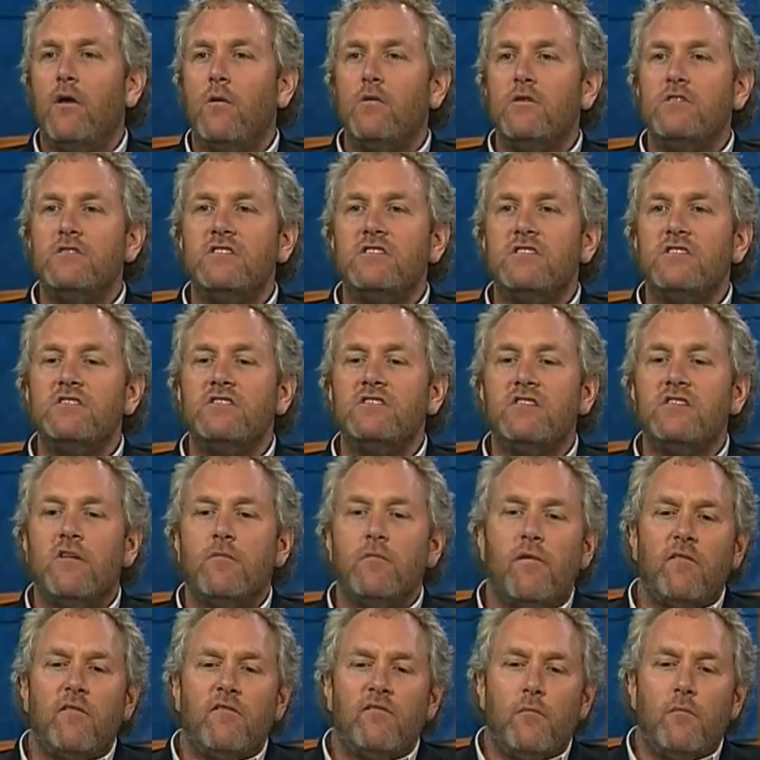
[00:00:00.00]
There was
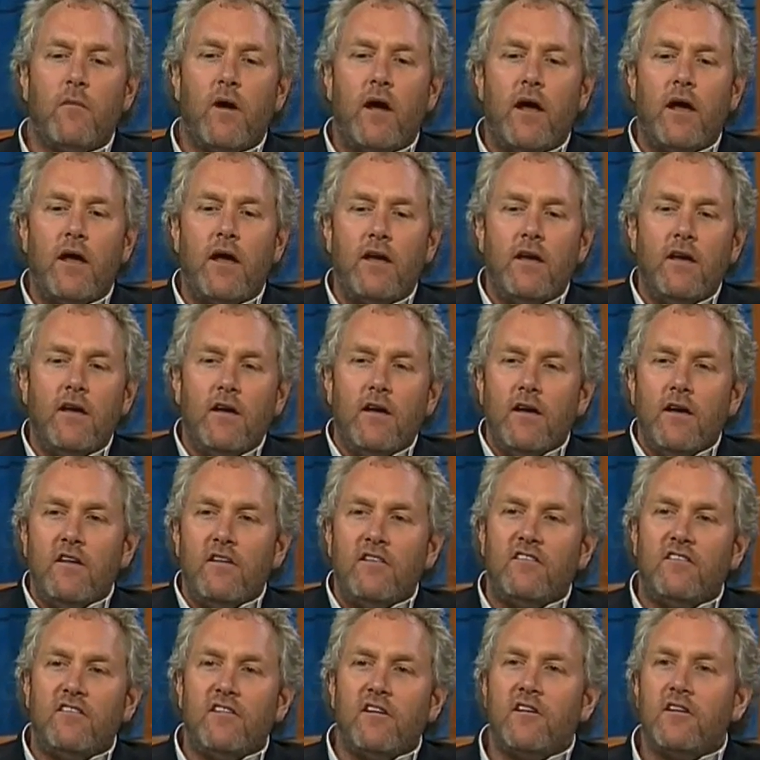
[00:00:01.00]
some of my
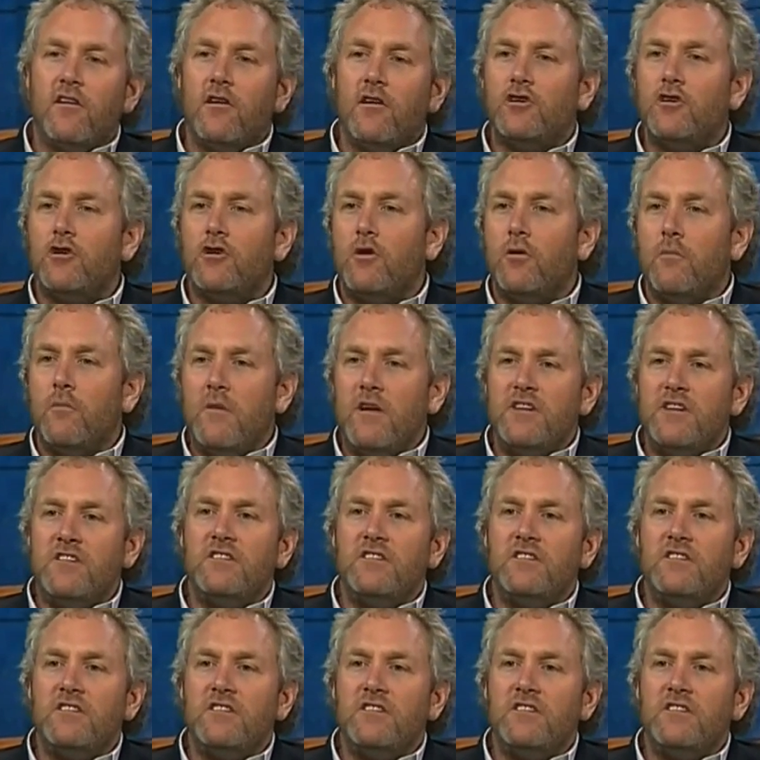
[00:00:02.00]
signature